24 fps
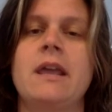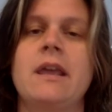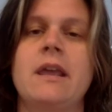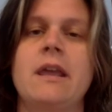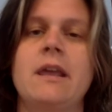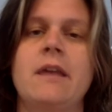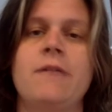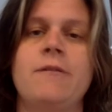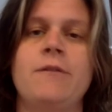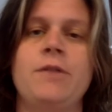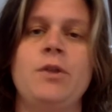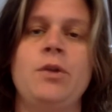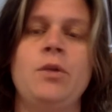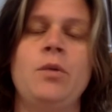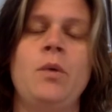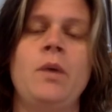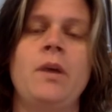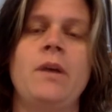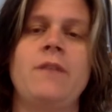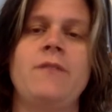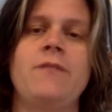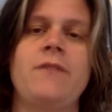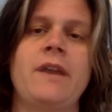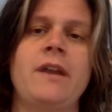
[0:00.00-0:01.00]
if you
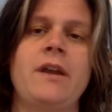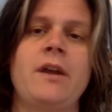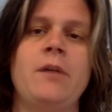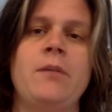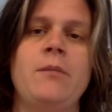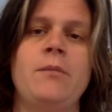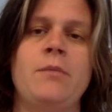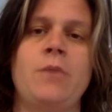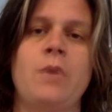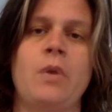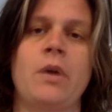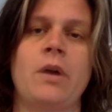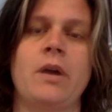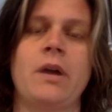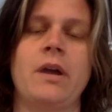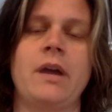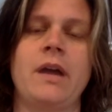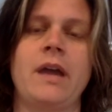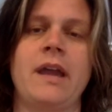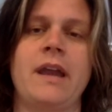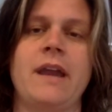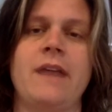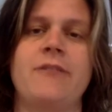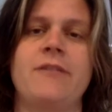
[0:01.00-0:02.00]
want to find out
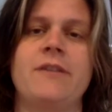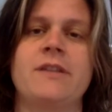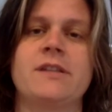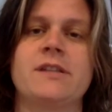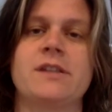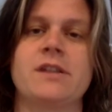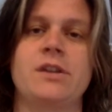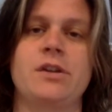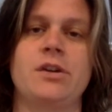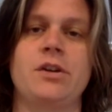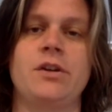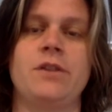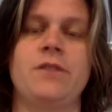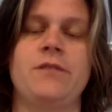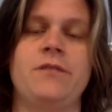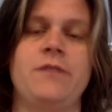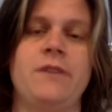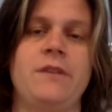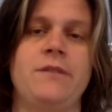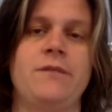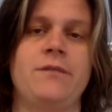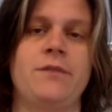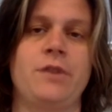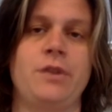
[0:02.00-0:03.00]
more, and if it's a good
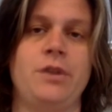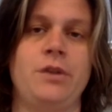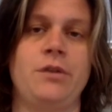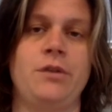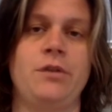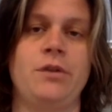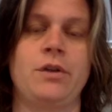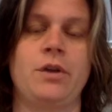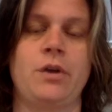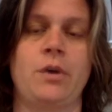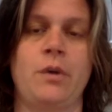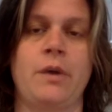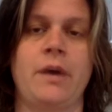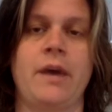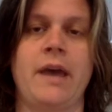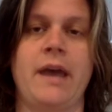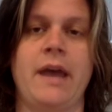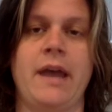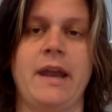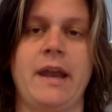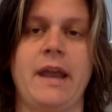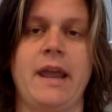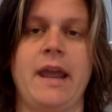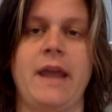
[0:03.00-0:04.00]
fit for you to go
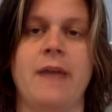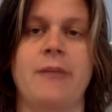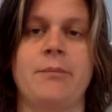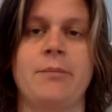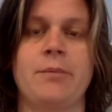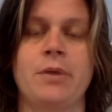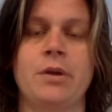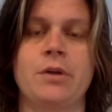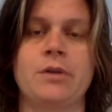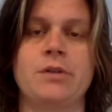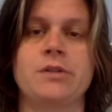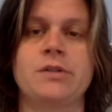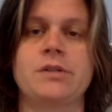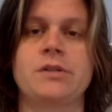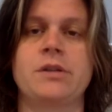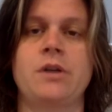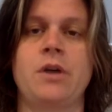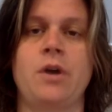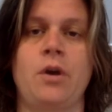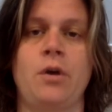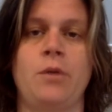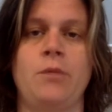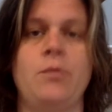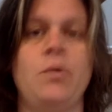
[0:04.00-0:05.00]
ahead and purchase a
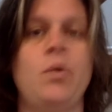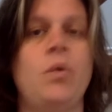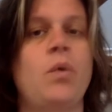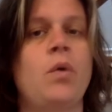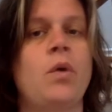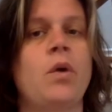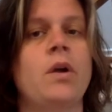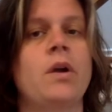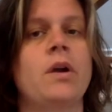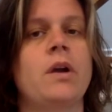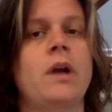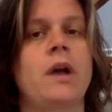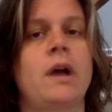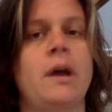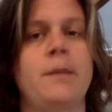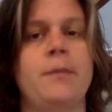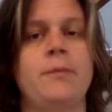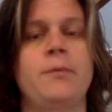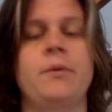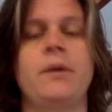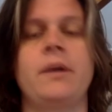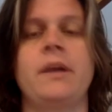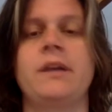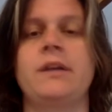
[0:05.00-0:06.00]
home or
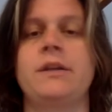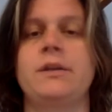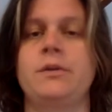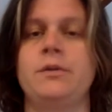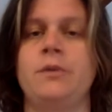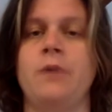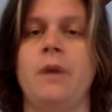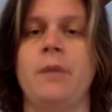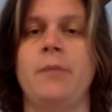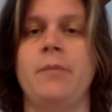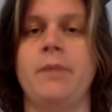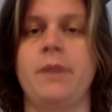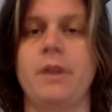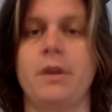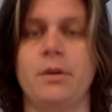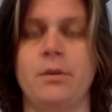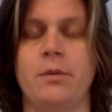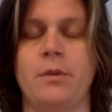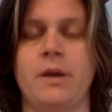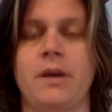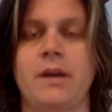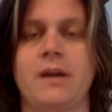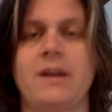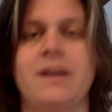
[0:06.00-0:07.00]
upgrade to a bigger
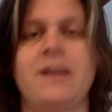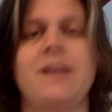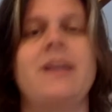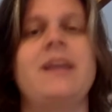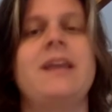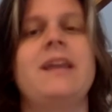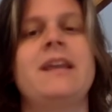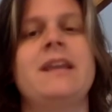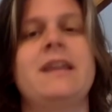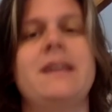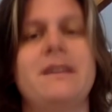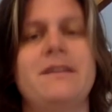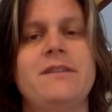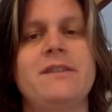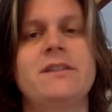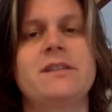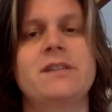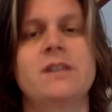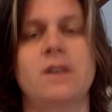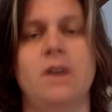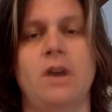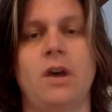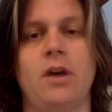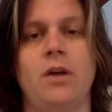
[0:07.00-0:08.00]
one, give
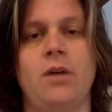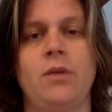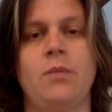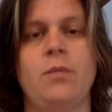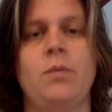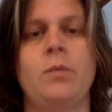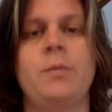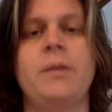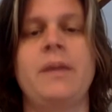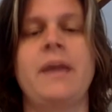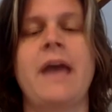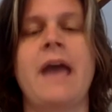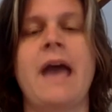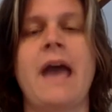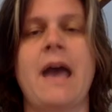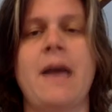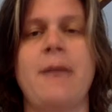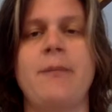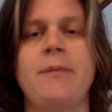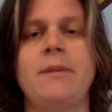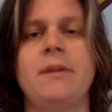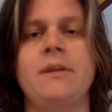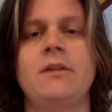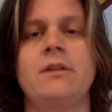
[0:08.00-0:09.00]
us a call. We'll be
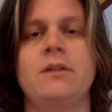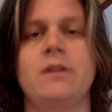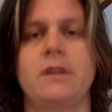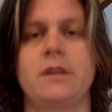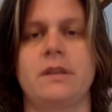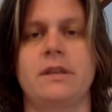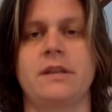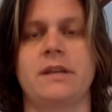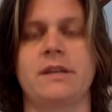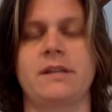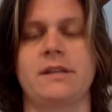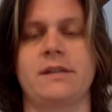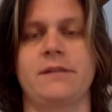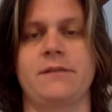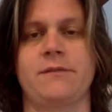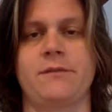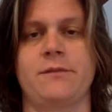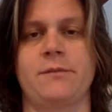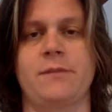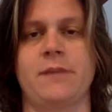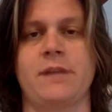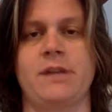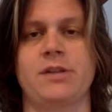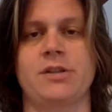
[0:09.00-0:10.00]
happy to look at that
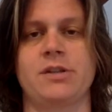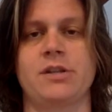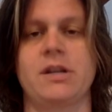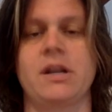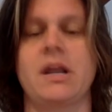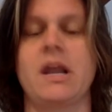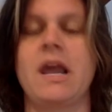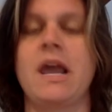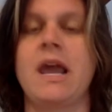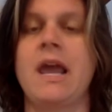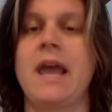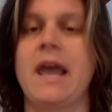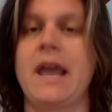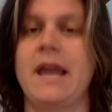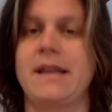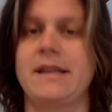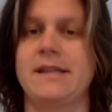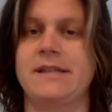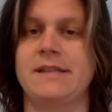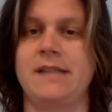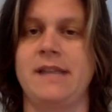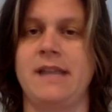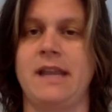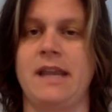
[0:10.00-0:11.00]
information and
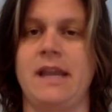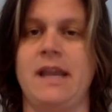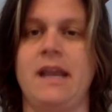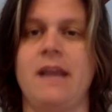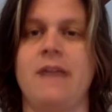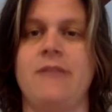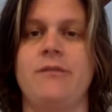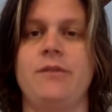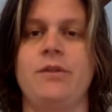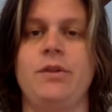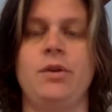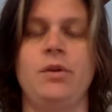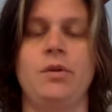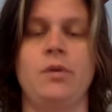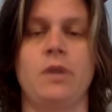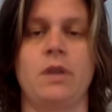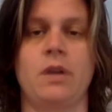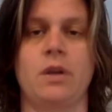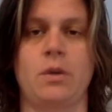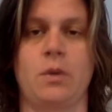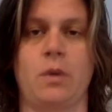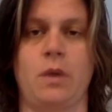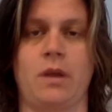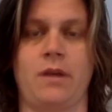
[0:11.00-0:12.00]
see if you
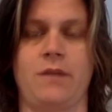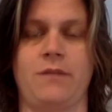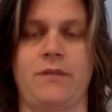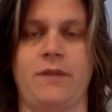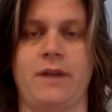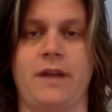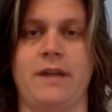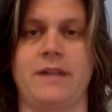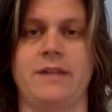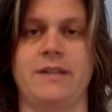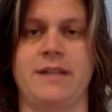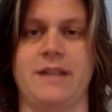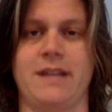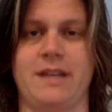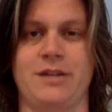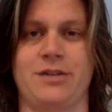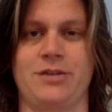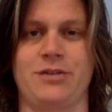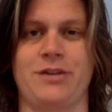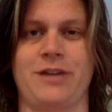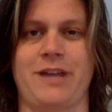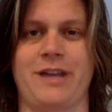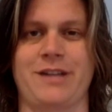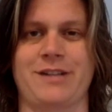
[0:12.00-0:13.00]
can qualify to
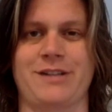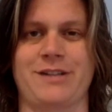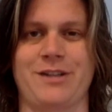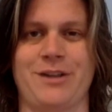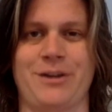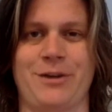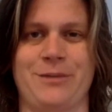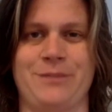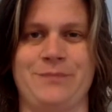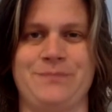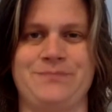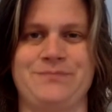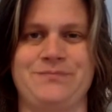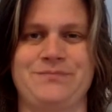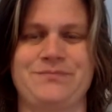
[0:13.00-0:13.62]
get your next home.